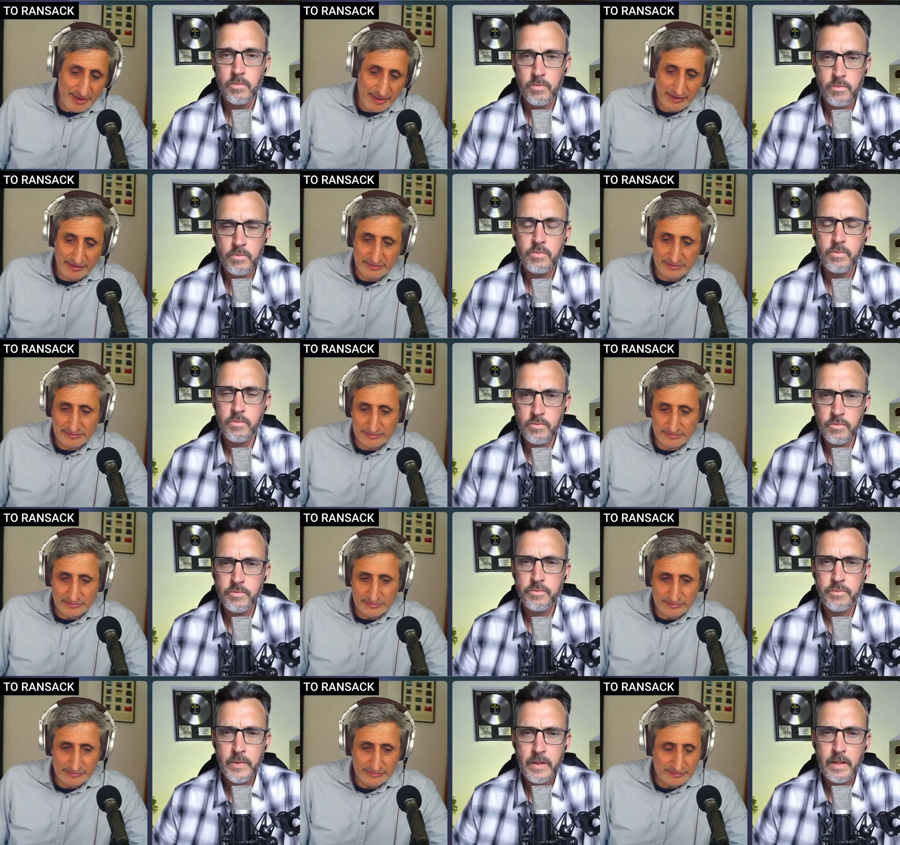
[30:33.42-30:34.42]
Speaker 1: in
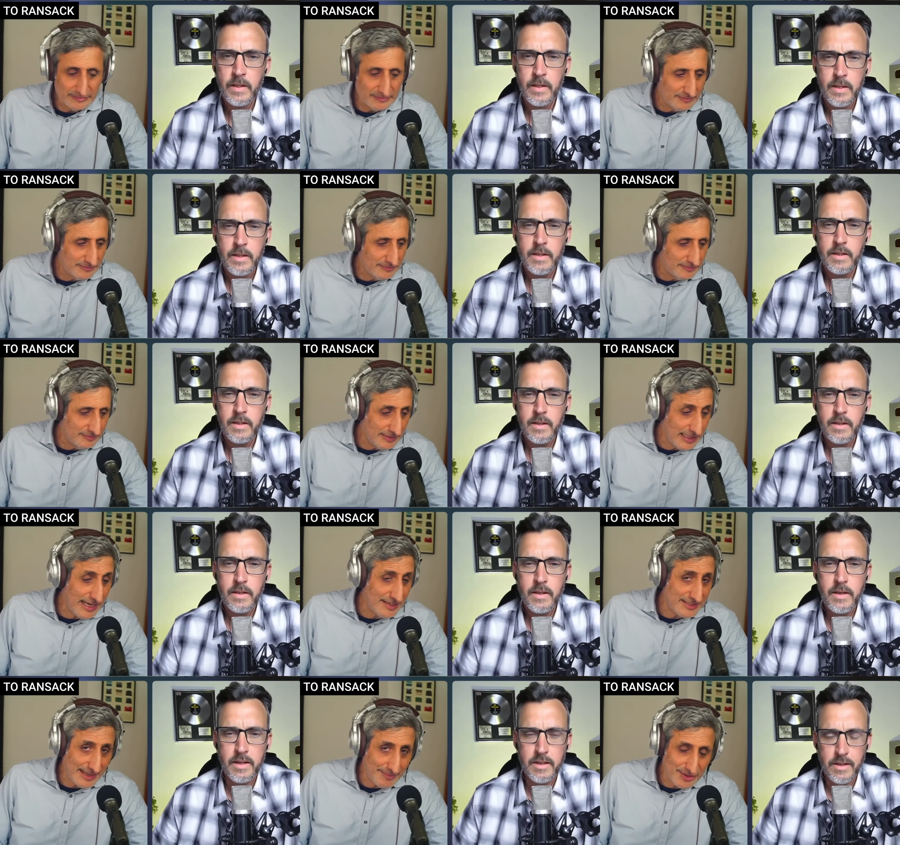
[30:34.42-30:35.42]
that
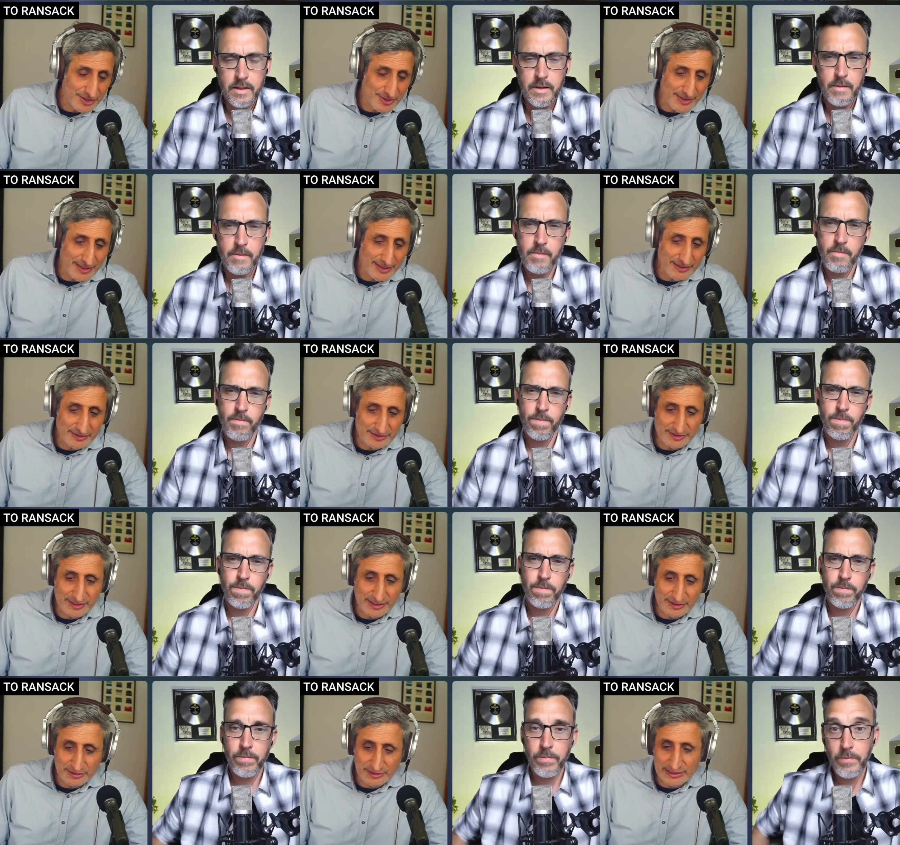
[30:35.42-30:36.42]
has happened yeah. to me,
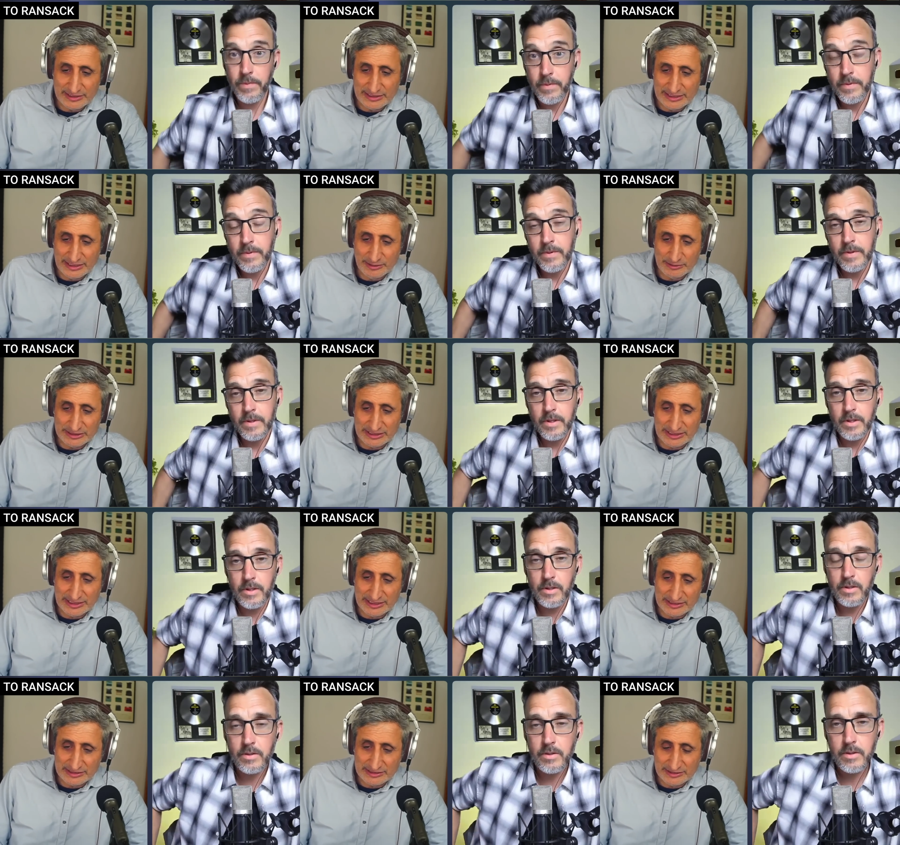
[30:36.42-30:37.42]
so I, I know what it's
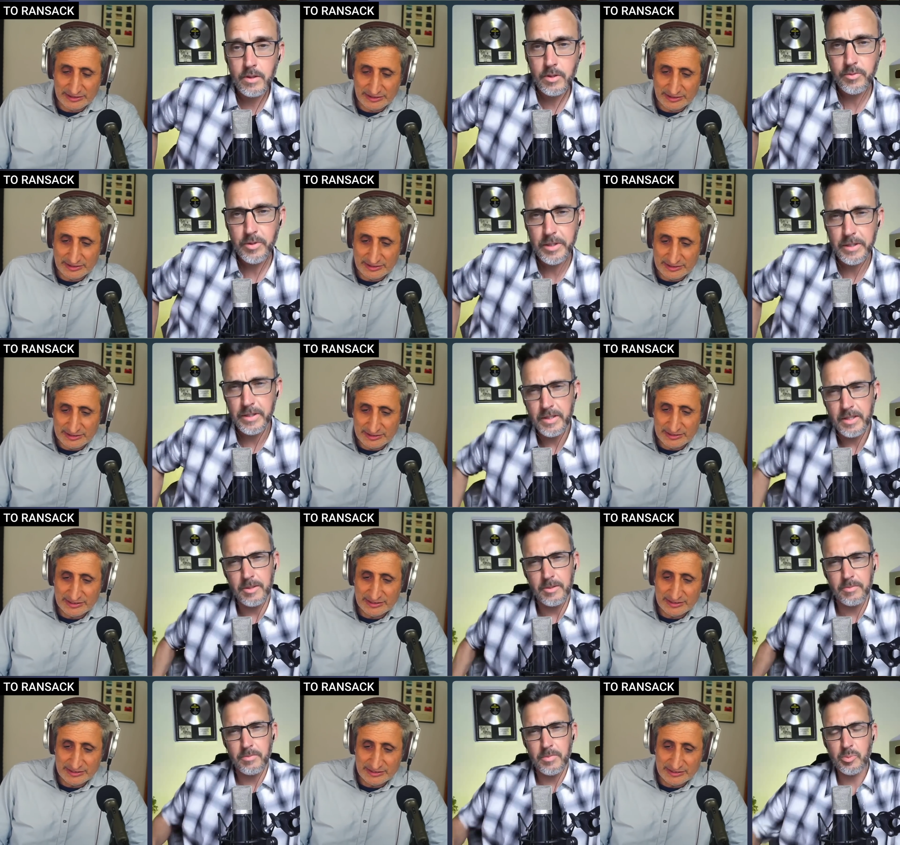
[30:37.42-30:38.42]
like.
Speaker 2: Oh, really?
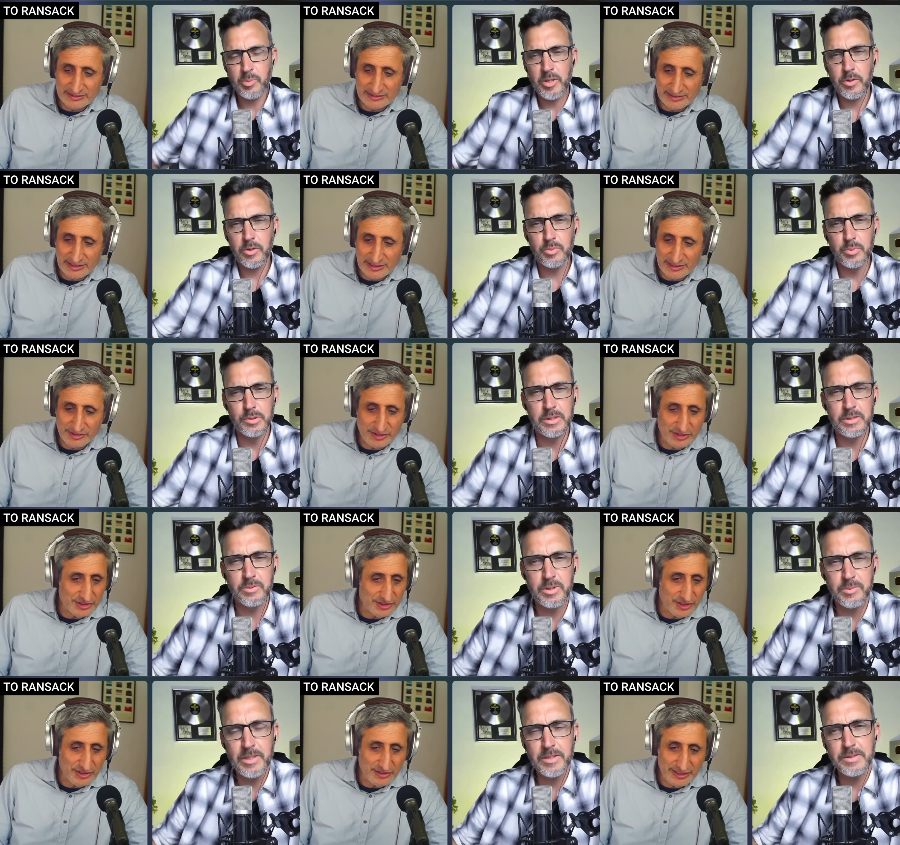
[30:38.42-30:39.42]
Yeah, must be horrible.
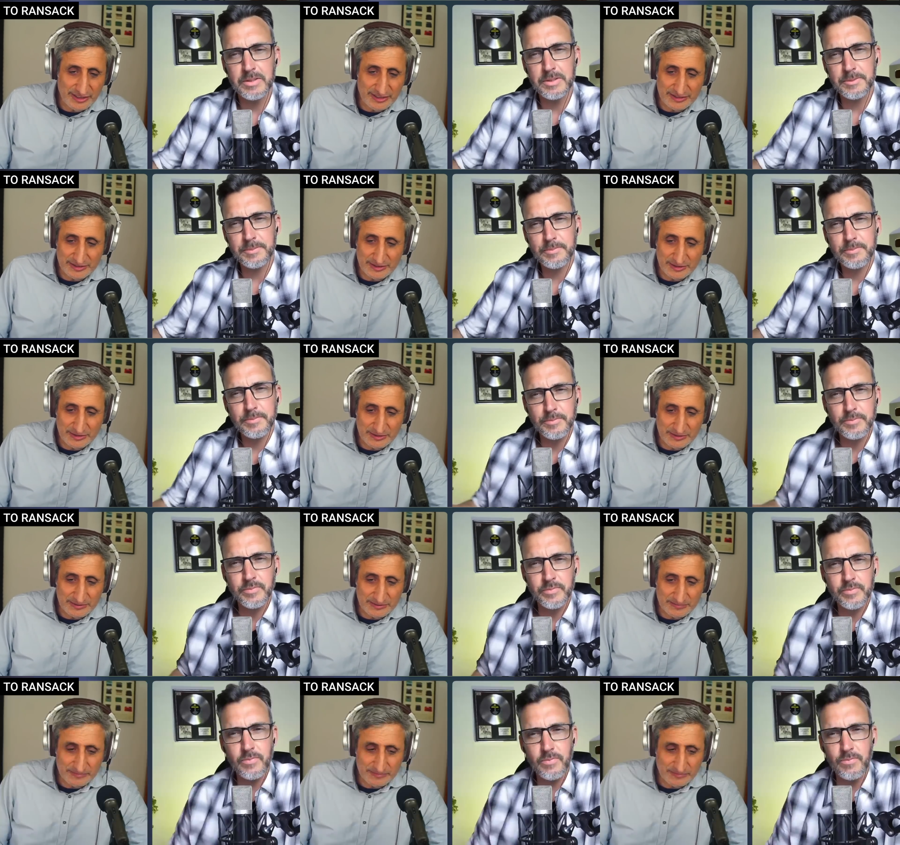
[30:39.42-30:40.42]
I would imagine.
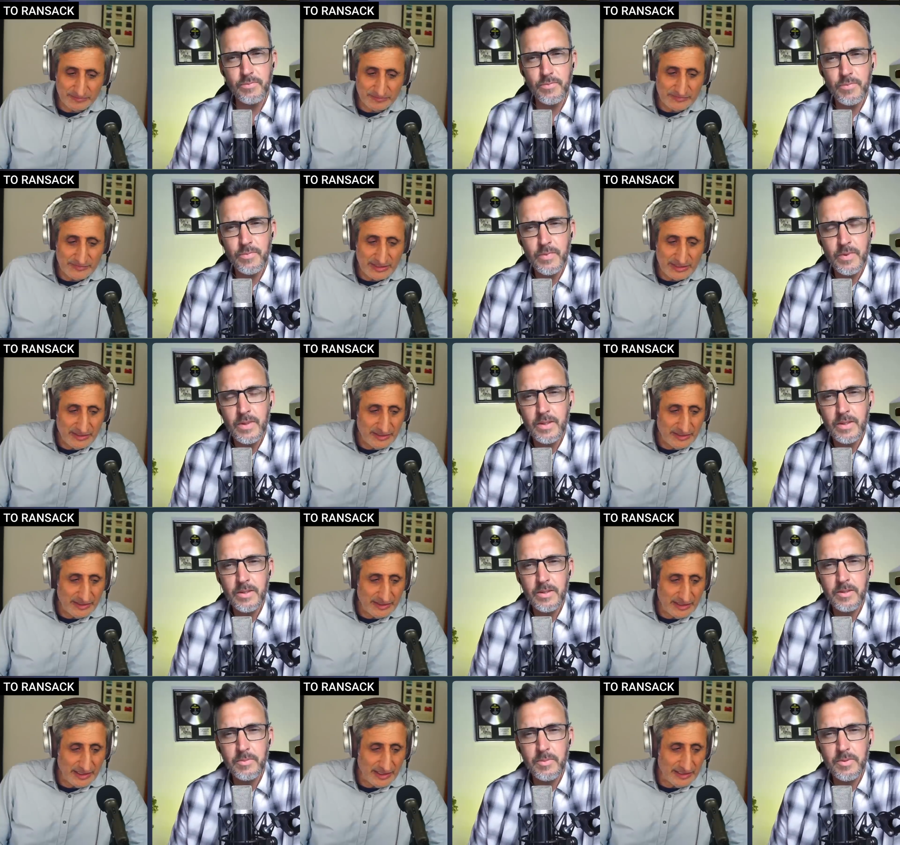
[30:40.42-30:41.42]

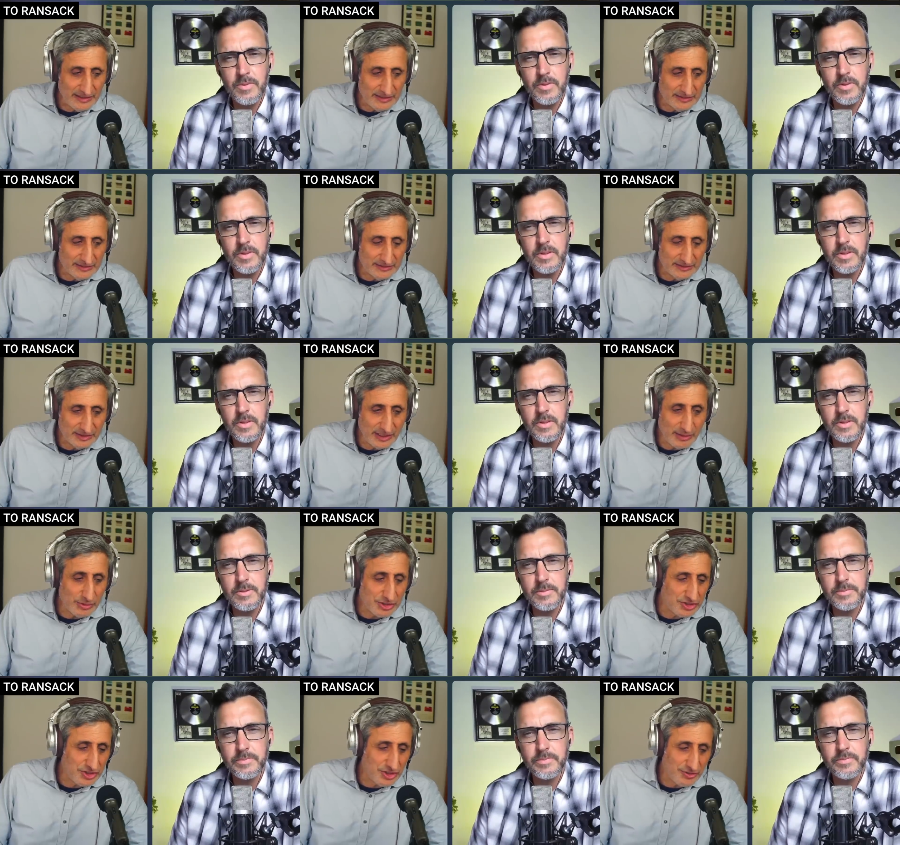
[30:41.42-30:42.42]
Speaker 1: Yeah. Well, I
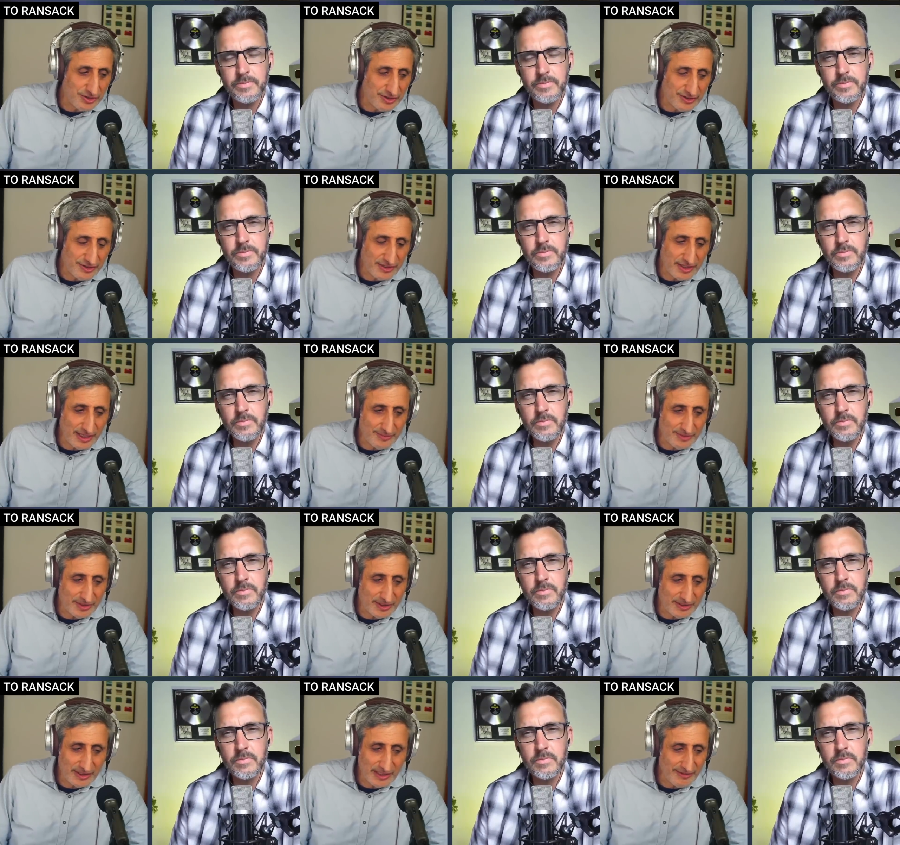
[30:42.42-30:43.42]
was a student at the time,
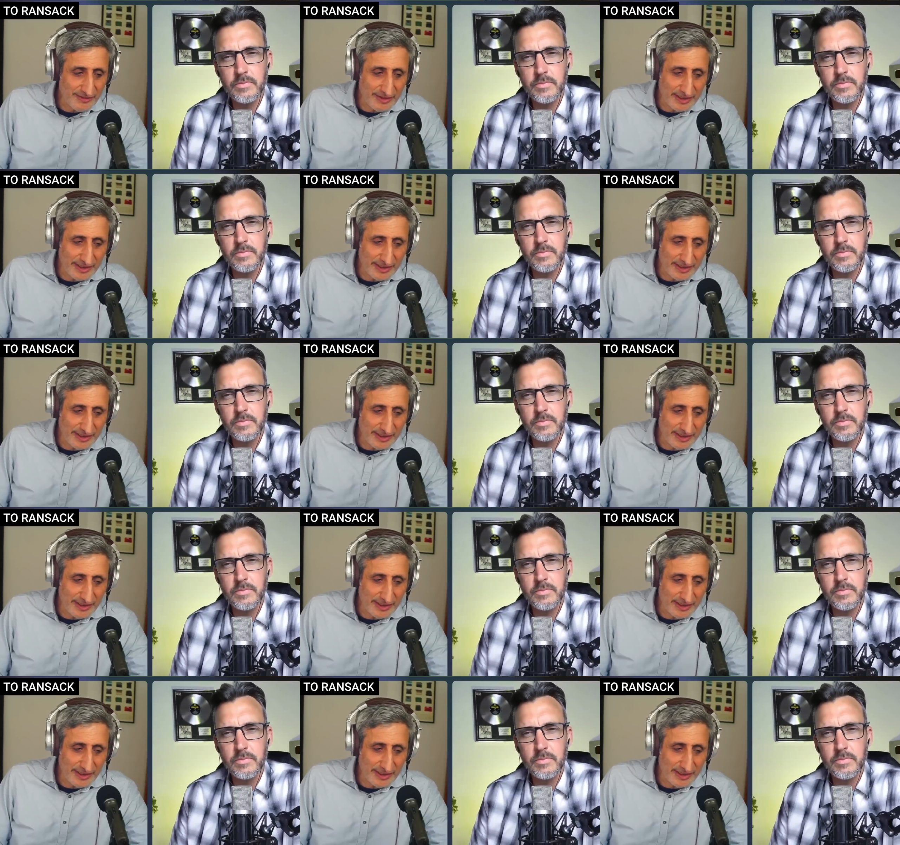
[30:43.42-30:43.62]
so I didn't have